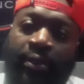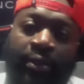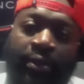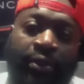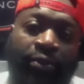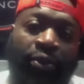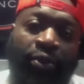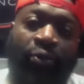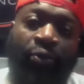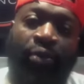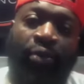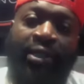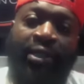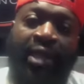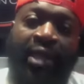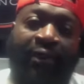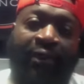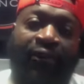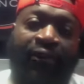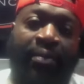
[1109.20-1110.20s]
You know, Love one it. time
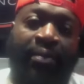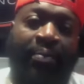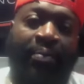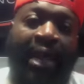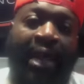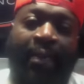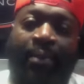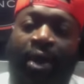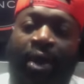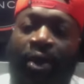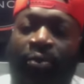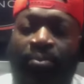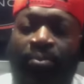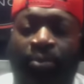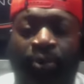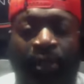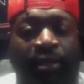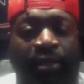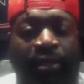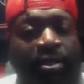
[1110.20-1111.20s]
for the Black Bottle
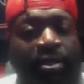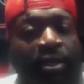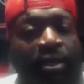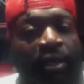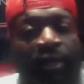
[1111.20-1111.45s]
Boys.